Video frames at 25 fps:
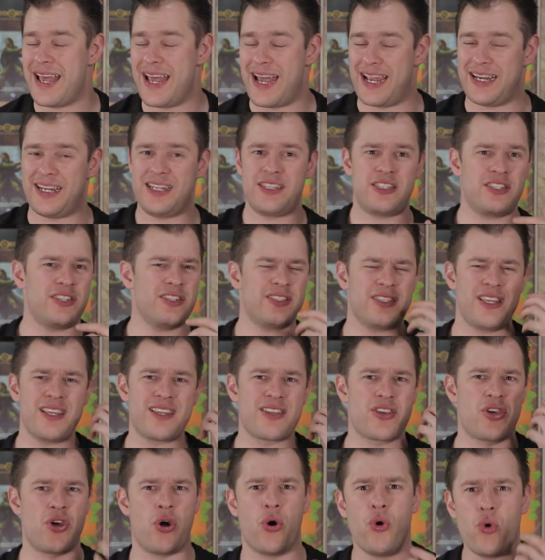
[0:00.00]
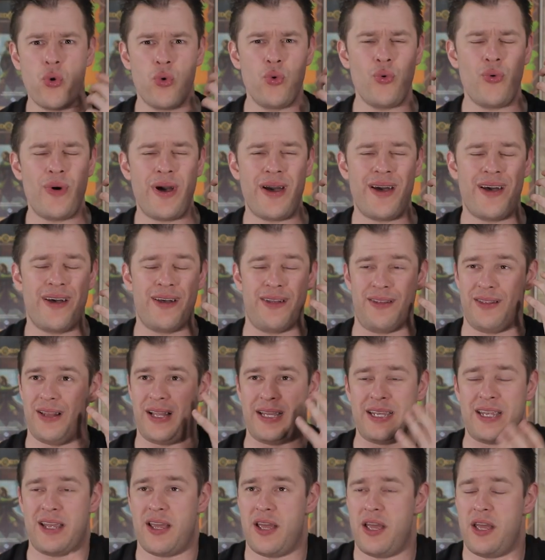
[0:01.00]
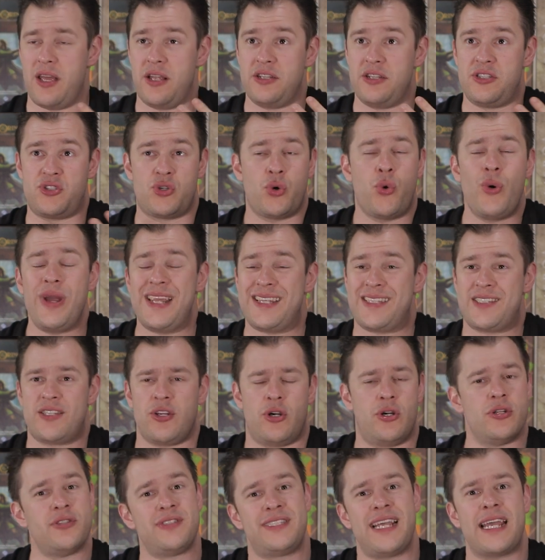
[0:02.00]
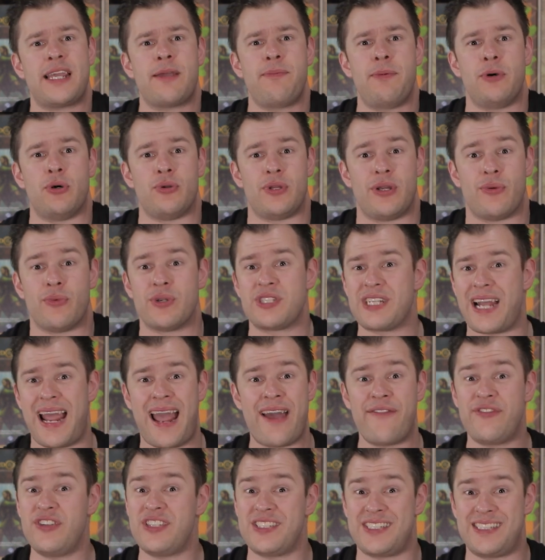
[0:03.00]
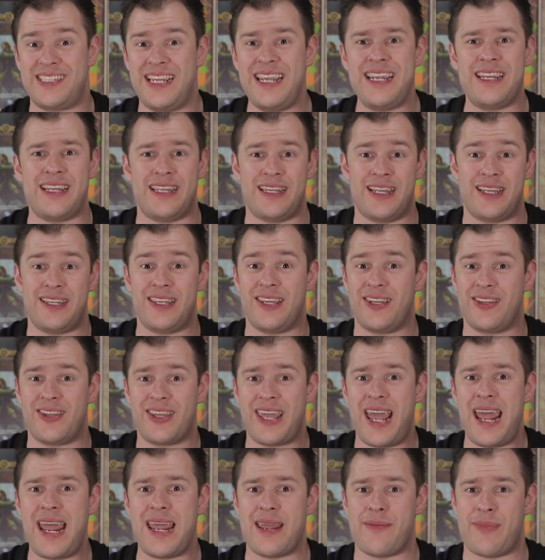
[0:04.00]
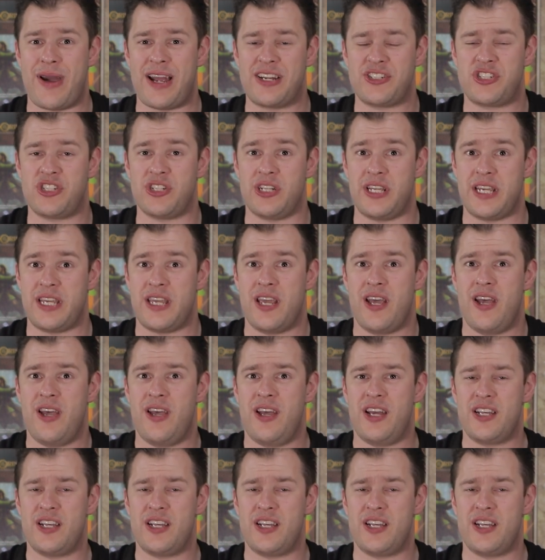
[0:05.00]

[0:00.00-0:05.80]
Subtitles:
And it's just this cool, like, twist on deck building, which I haven't seen in any other game, actually.